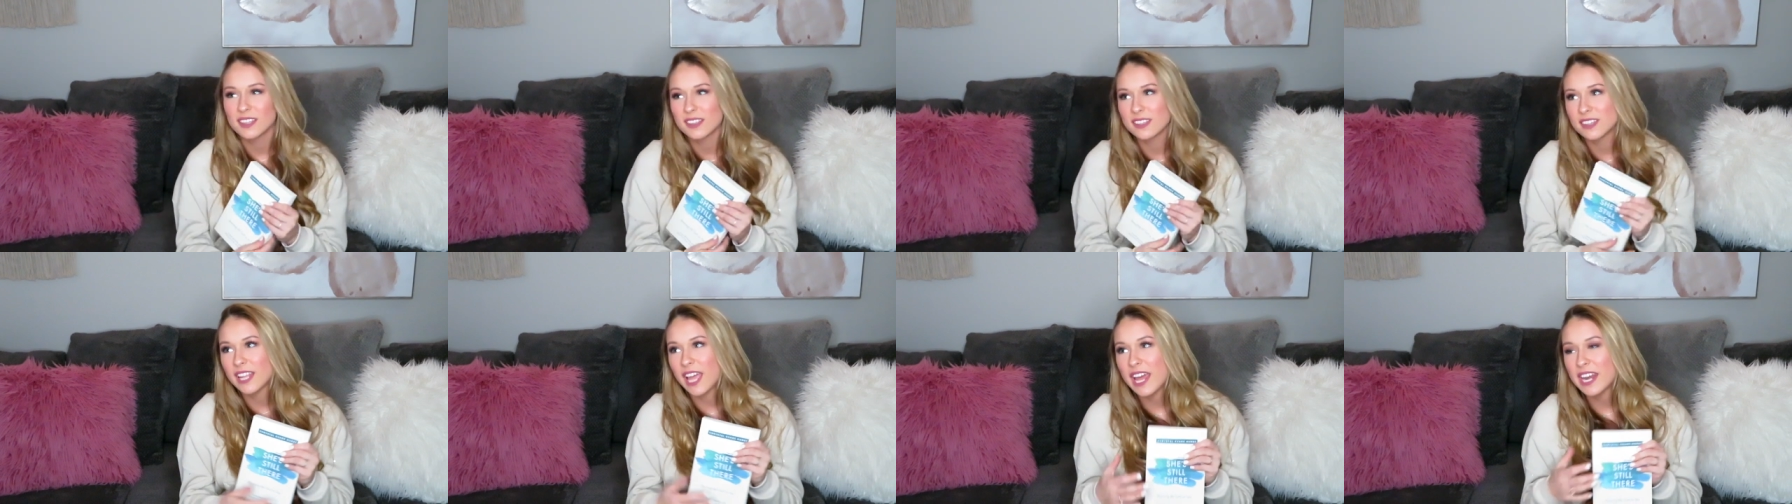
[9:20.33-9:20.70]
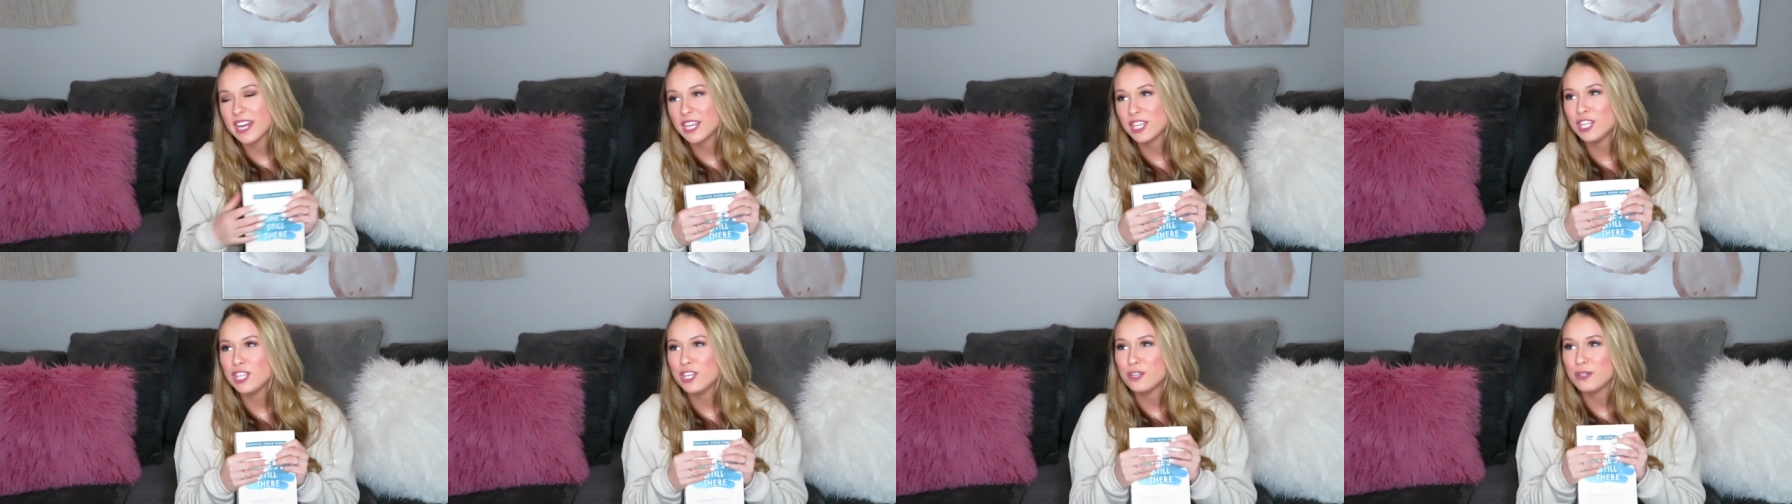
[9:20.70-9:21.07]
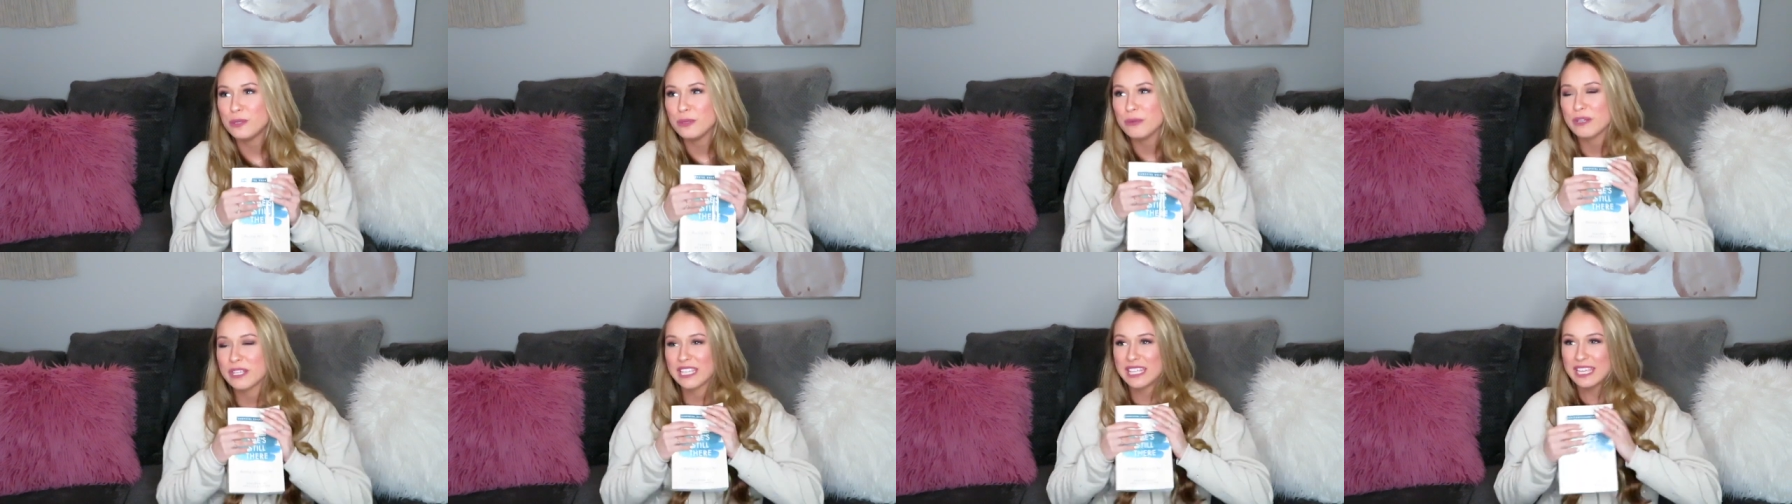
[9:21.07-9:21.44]
letting
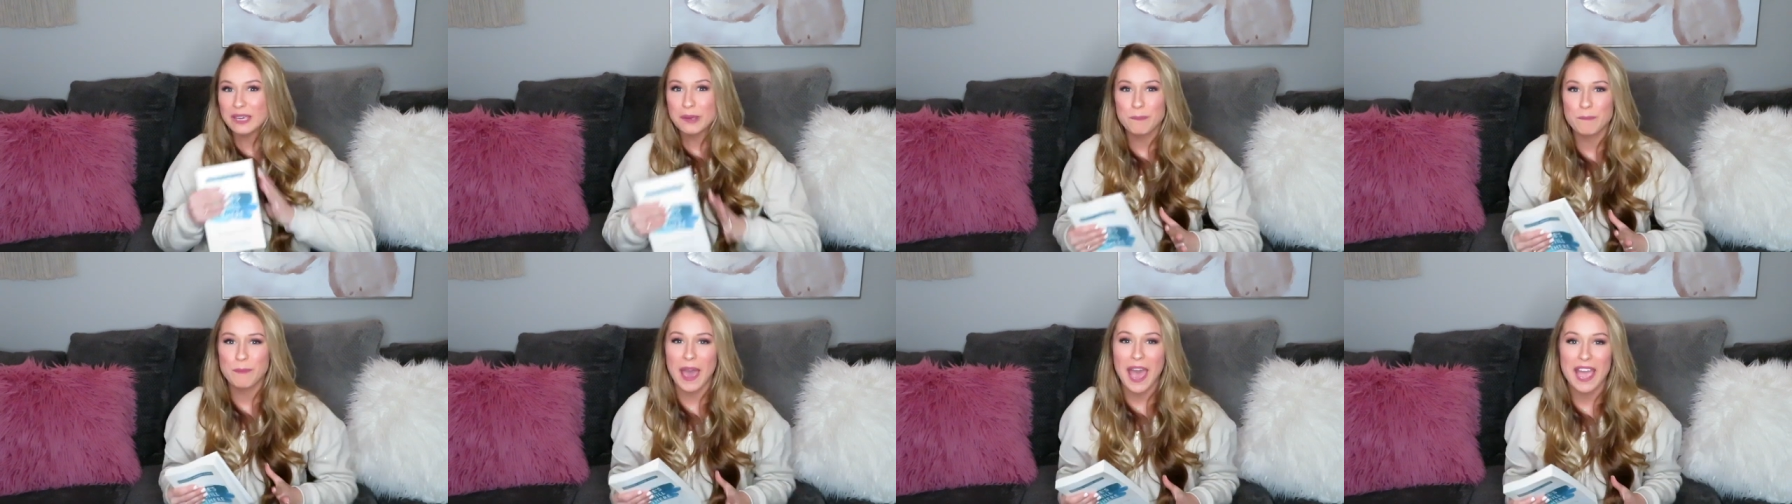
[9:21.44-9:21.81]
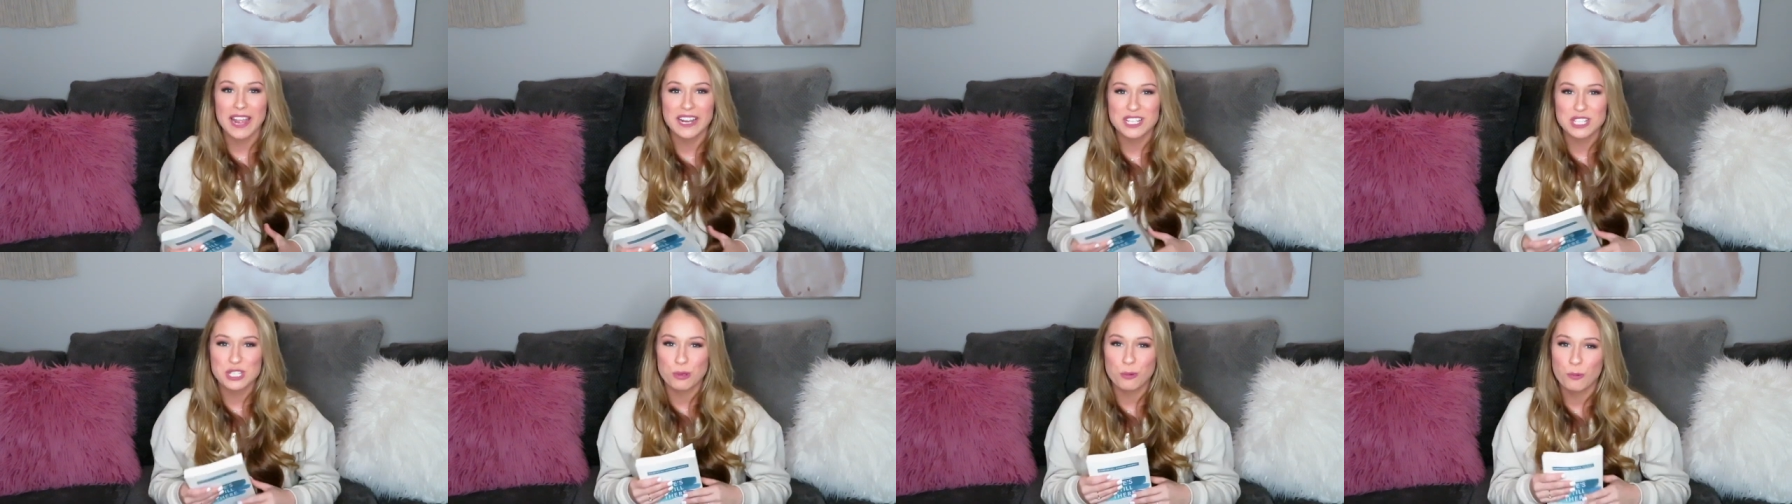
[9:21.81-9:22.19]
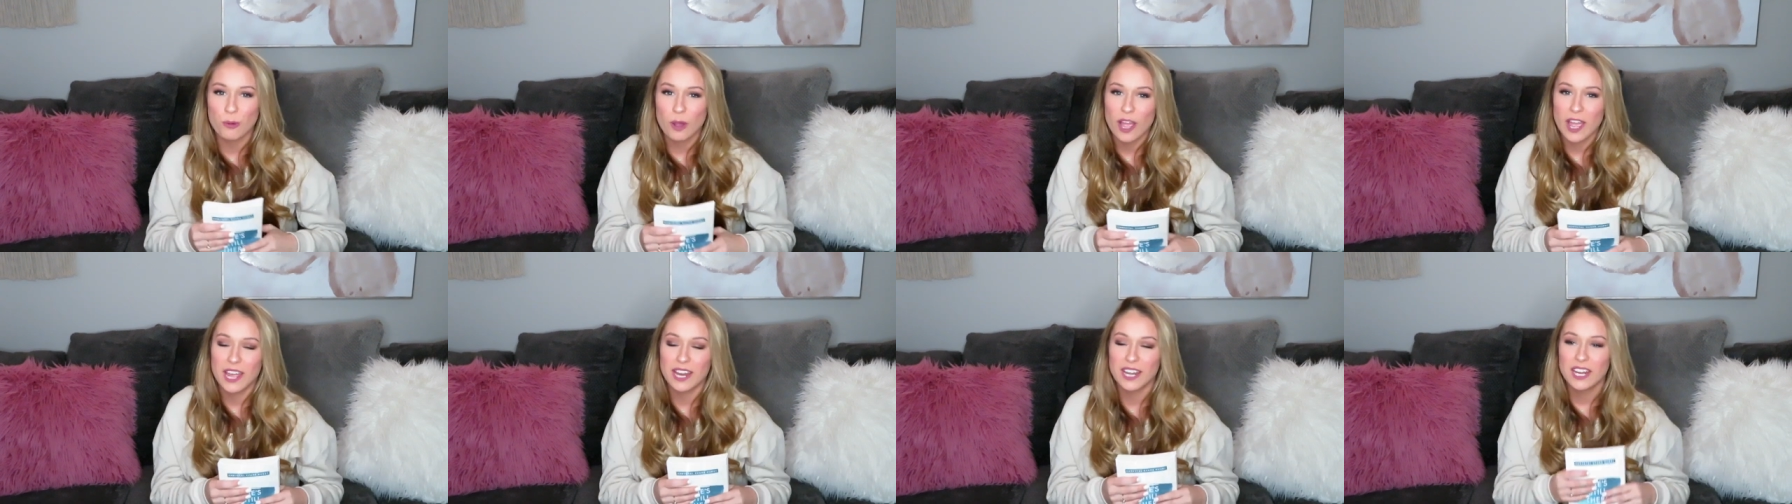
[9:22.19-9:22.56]
you get back to
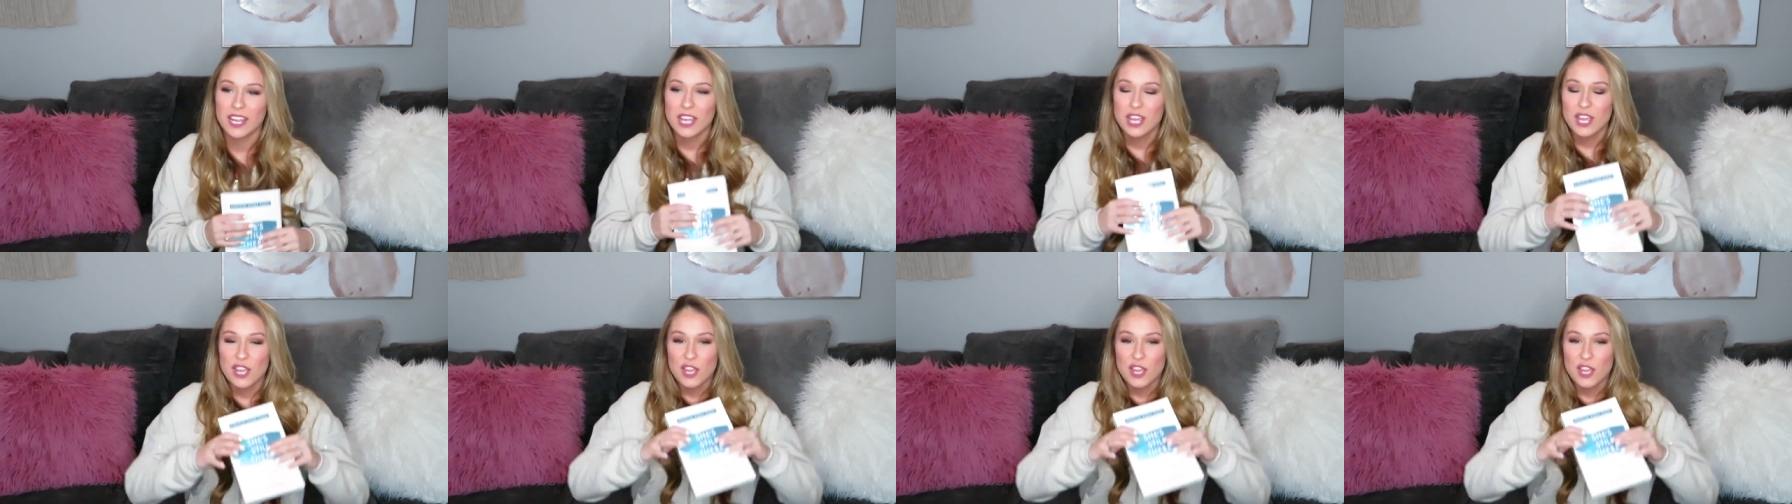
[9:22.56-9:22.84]
what